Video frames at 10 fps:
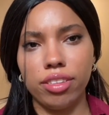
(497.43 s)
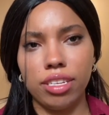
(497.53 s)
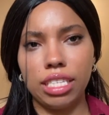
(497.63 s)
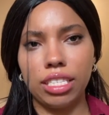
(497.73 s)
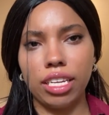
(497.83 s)

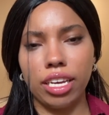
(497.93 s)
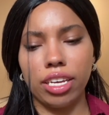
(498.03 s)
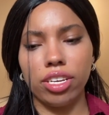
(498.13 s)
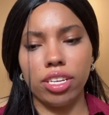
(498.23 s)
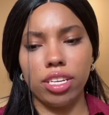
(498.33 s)
It's
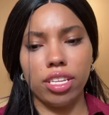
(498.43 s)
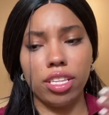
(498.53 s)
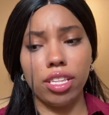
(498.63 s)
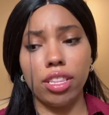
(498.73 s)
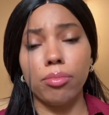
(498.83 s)
like
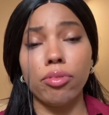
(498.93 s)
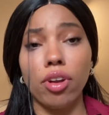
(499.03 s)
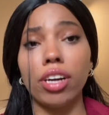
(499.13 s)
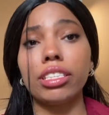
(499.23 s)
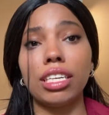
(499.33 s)
the
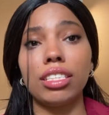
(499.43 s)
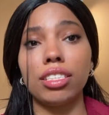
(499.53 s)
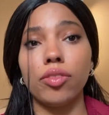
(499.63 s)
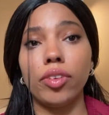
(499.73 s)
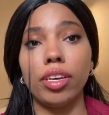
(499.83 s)
process
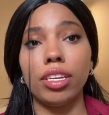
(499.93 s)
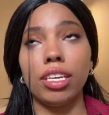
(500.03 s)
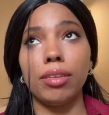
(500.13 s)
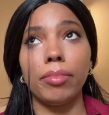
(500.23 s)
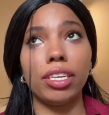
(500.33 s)
of it
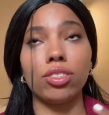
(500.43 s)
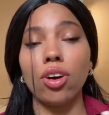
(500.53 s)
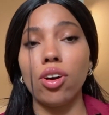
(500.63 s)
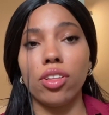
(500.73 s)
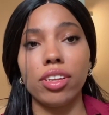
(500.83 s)
makes
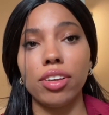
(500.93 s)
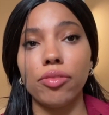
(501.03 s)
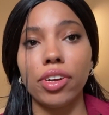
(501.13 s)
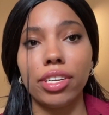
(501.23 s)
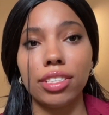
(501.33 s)
all the
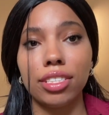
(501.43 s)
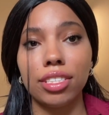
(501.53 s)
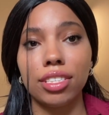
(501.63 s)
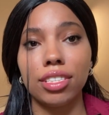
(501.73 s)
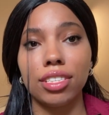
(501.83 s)

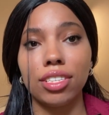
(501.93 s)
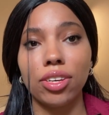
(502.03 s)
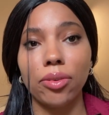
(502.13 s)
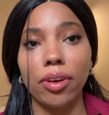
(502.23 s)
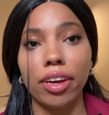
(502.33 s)
difference.
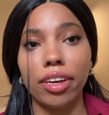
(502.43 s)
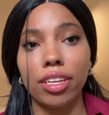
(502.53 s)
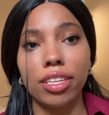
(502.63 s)
Okay?